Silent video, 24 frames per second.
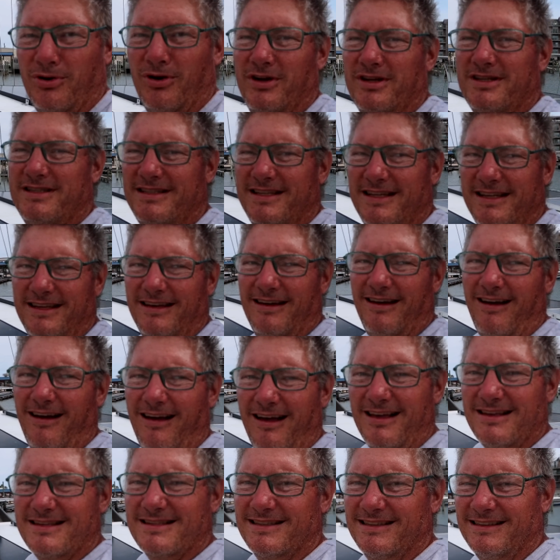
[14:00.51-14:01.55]
Pretty
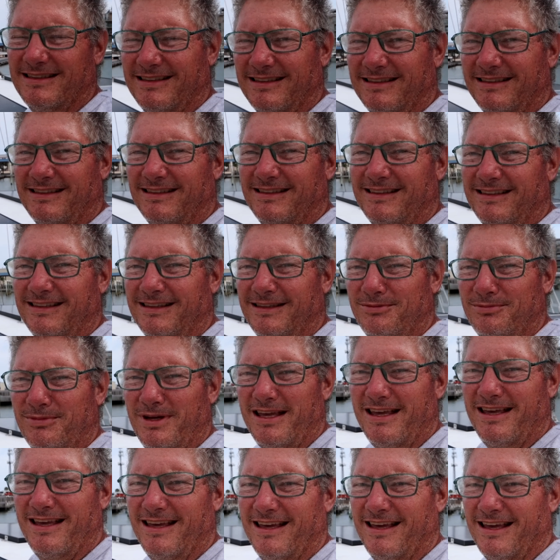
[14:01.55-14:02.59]
awesome.
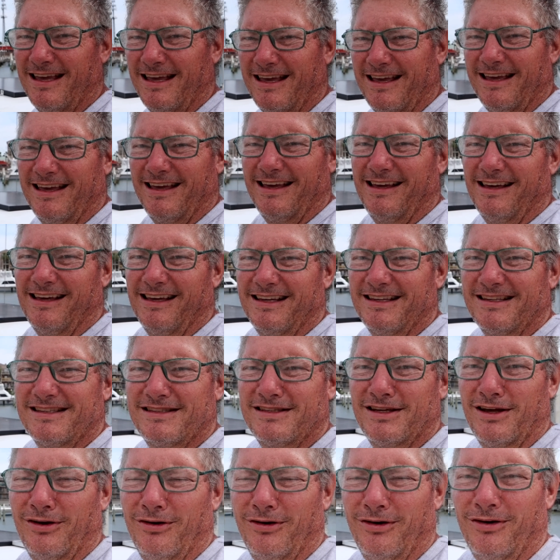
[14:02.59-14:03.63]

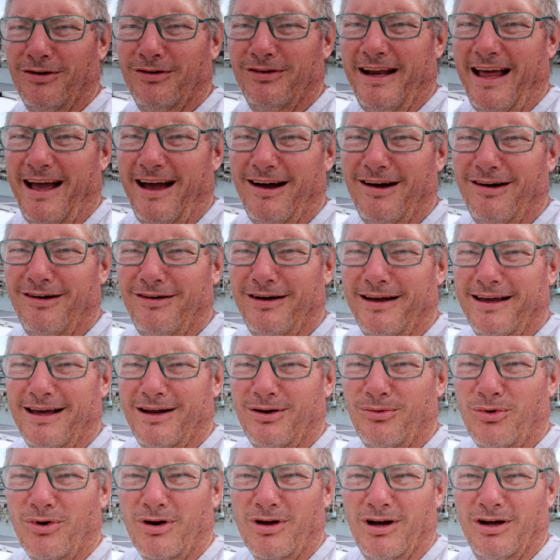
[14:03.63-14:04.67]
So now I got
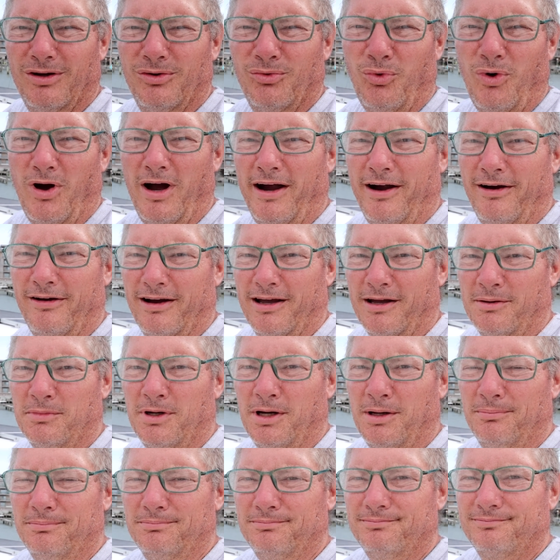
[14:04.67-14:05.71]
to work on wiring them
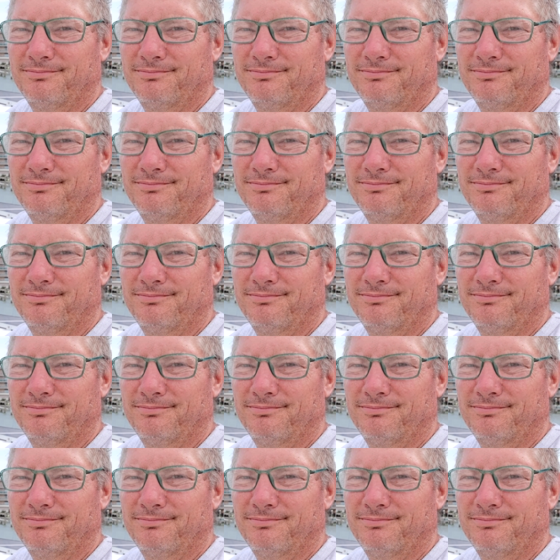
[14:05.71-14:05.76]
up.